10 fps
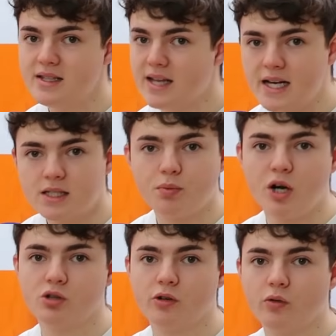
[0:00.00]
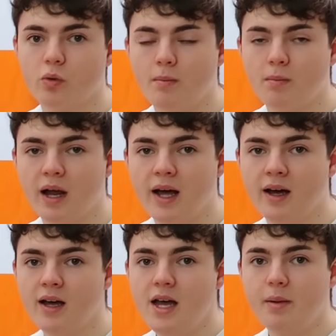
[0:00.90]
Takes the pressure off of one
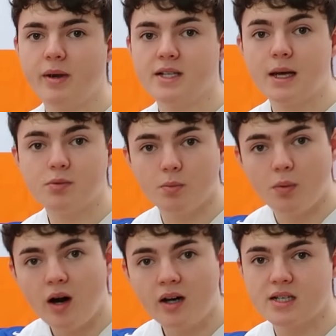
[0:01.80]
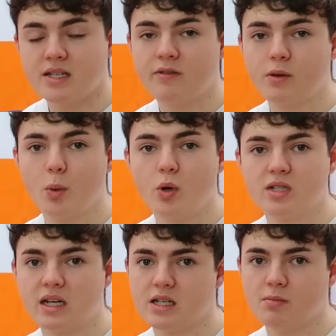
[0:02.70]
player. It means Gibson Park doesn't have to box
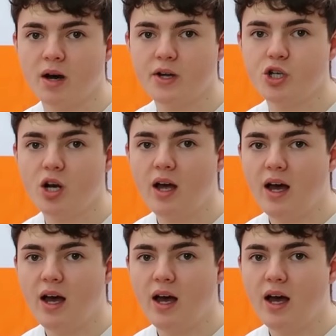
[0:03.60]
kick as much